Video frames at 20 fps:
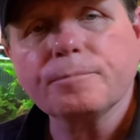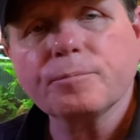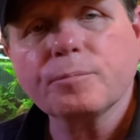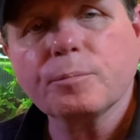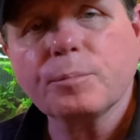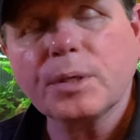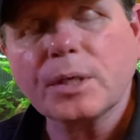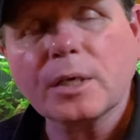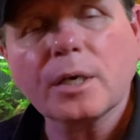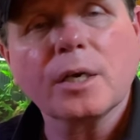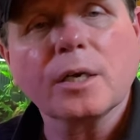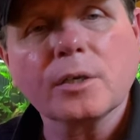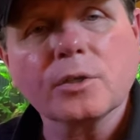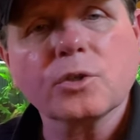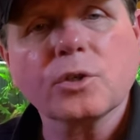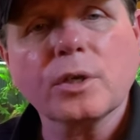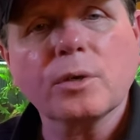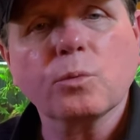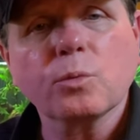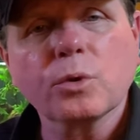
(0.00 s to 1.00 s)

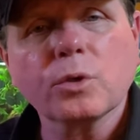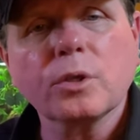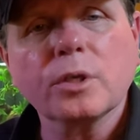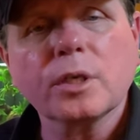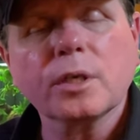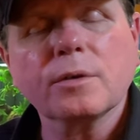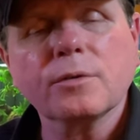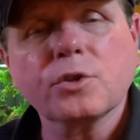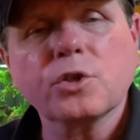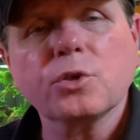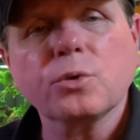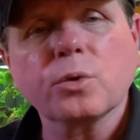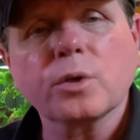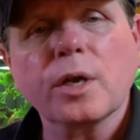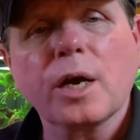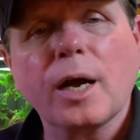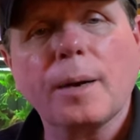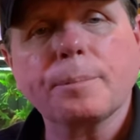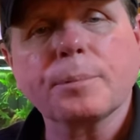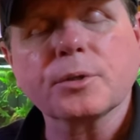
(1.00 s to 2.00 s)
because it really gives you an
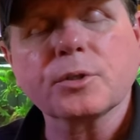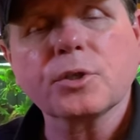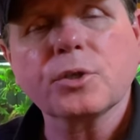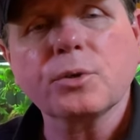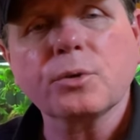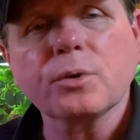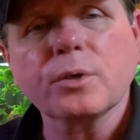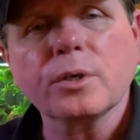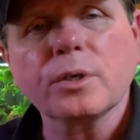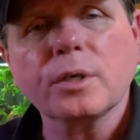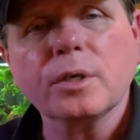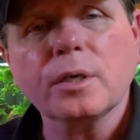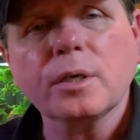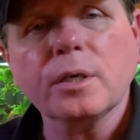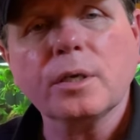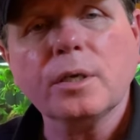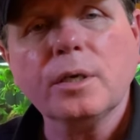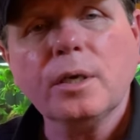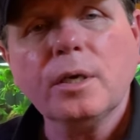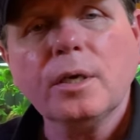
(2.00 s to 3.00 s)
opportunity